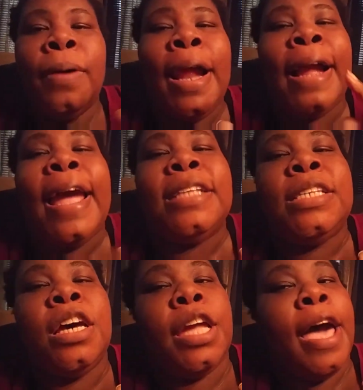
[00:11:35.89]
But I can't
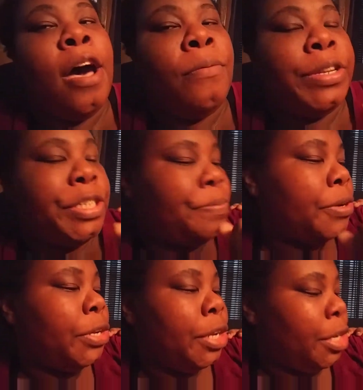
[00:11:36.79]
tell y'all what she
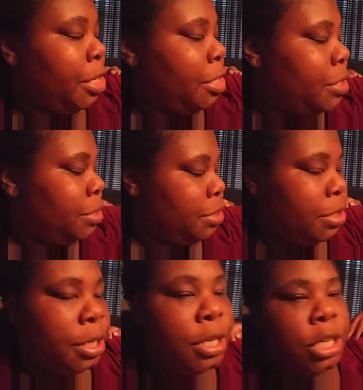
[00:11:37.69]
put in it because
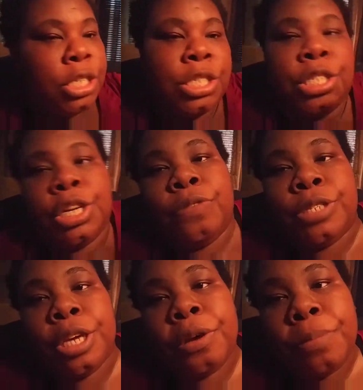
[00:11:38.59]
she don't
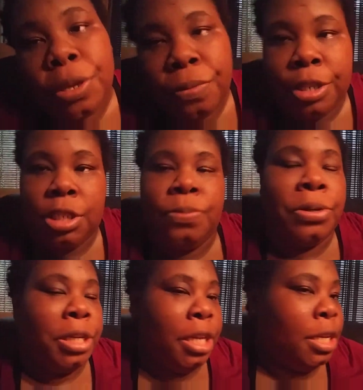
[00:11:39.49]
tell me what she
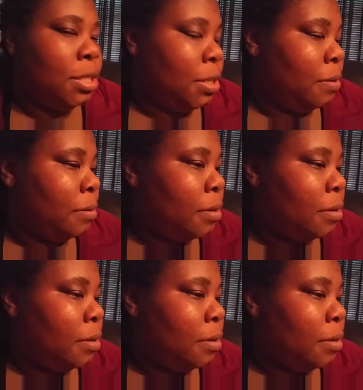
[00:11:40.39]
put John. in it.